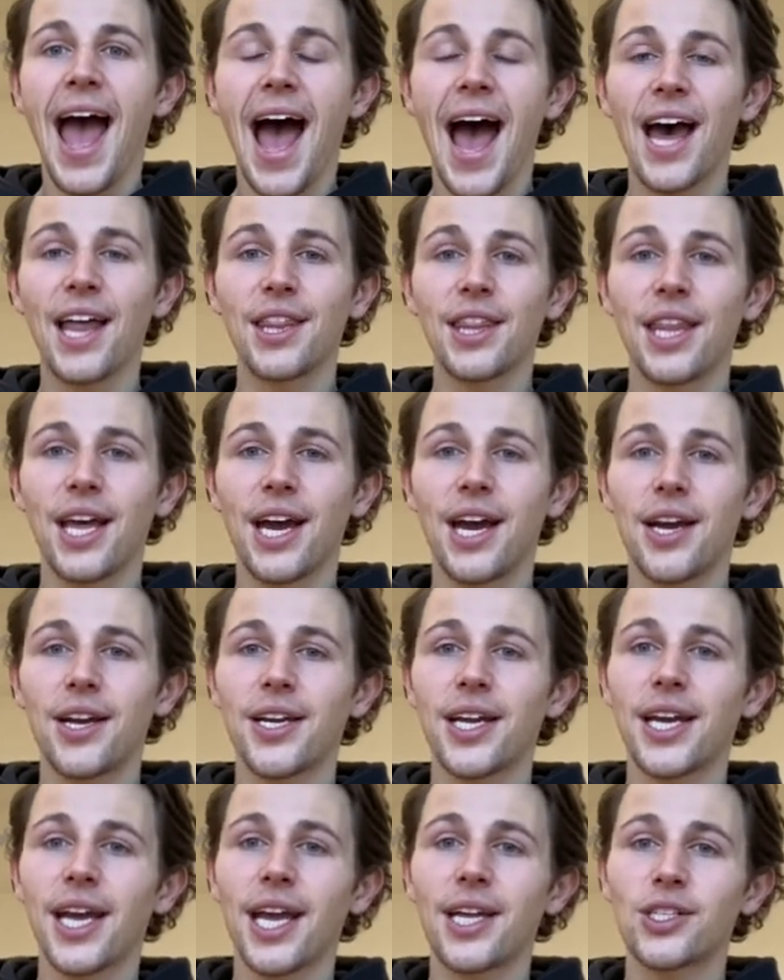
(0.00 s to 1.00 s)
and
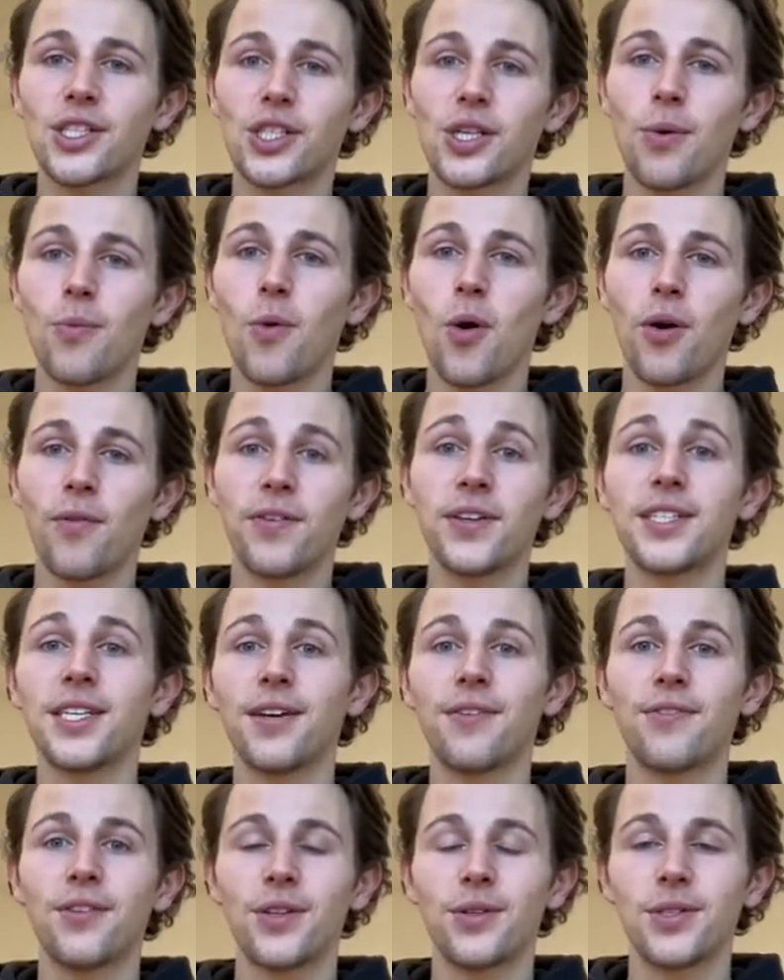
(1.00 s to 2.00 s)
learning in somewhat of a
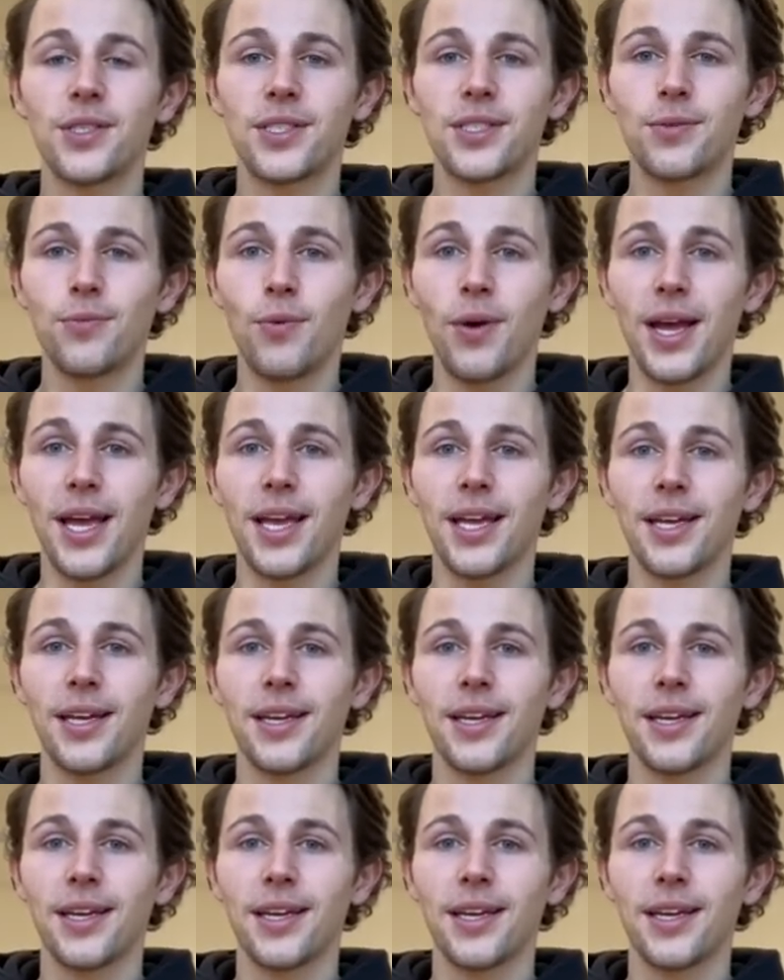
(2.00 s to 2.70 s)
different way.